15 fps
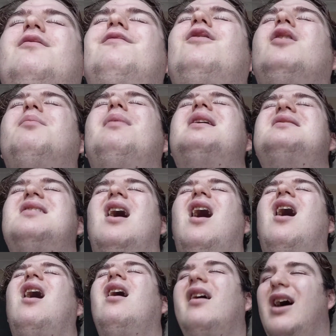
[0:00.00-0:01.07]
for the
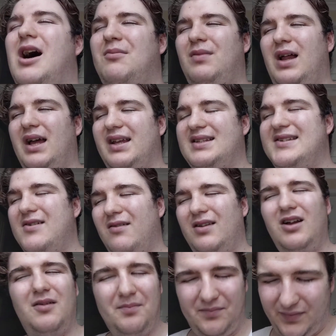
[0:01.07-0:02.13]
better. I'm like, so
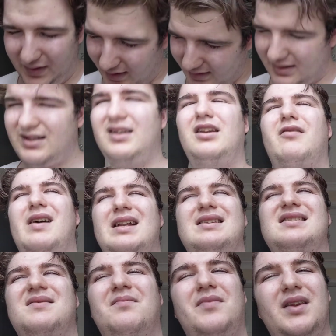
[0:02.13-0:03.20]
look,
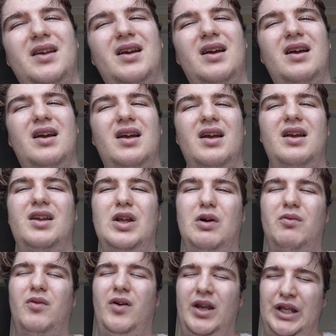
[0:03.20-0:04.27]
Lorenz,
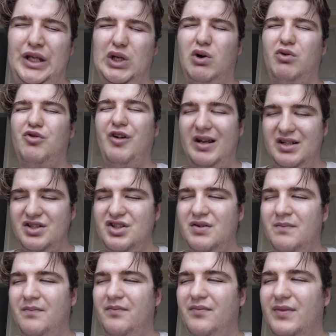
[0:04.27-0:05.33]
you're cringe,
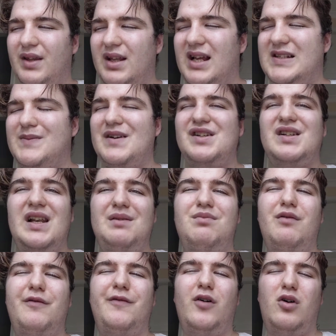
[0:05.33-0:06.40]
especially
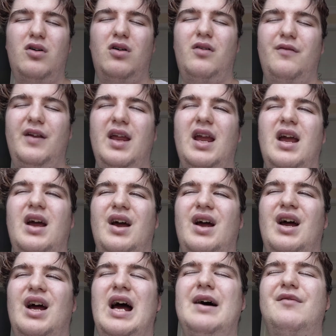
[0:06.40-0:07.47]
before
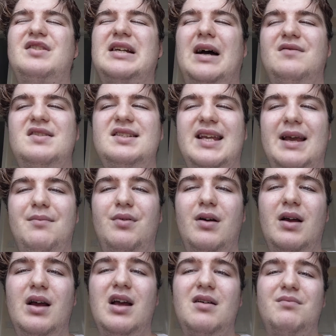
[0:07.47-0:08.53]
the time skip,
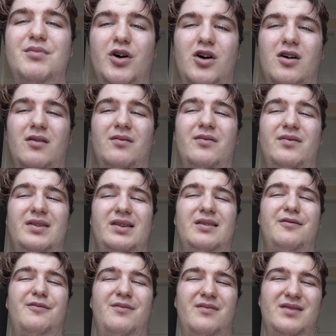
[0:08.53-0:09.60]
but
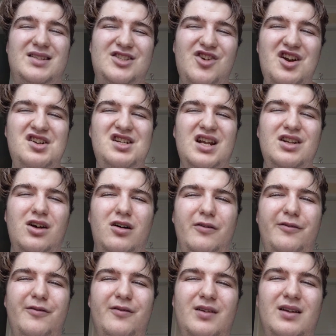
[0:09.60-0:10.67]
strangely
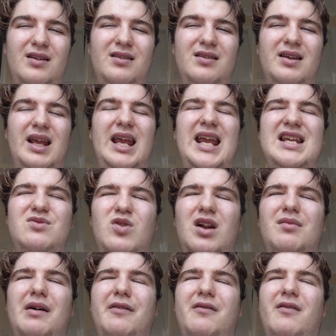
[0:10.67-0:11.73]
enough, he's one of
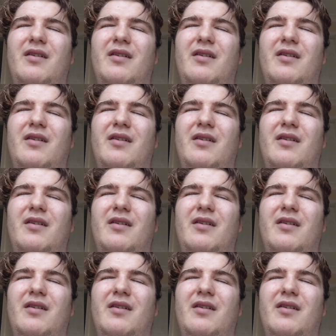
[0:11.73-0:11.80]
my